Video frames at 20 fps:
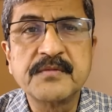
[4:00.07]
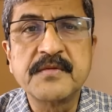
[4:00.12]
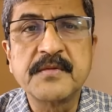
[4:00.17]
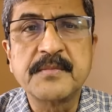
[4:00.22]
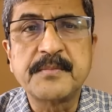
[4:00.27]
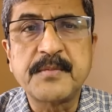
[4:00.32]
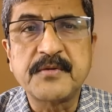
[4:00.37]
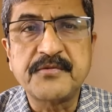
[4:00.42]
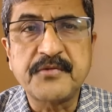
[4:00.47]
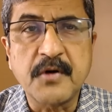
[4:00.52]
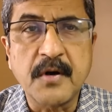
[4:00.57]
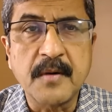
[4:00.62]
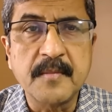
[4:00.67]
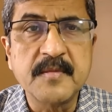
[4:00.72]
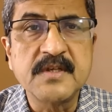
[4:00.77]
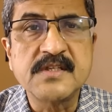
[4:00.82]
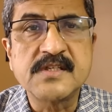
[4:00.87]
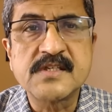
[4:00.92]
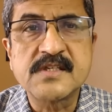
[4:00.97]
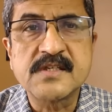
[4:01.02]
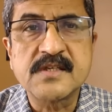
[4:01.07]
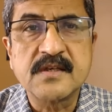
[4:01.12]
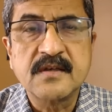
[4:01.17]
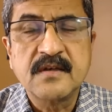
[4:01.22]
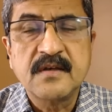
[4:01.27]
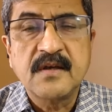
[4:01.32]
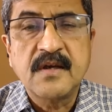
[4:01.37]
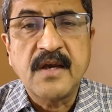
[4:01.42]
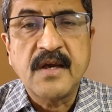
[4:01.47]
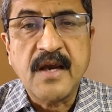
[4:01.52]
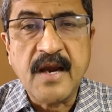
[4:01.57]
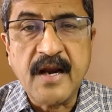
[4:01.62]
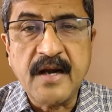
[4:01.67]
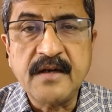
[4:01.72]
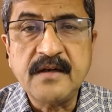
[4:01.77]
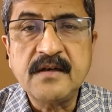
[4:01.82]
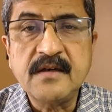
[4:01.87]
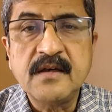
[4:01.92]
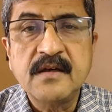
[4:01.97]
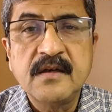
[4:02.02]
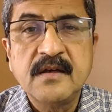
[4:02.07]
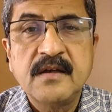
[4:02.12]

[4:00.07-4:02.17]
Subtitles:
performance, and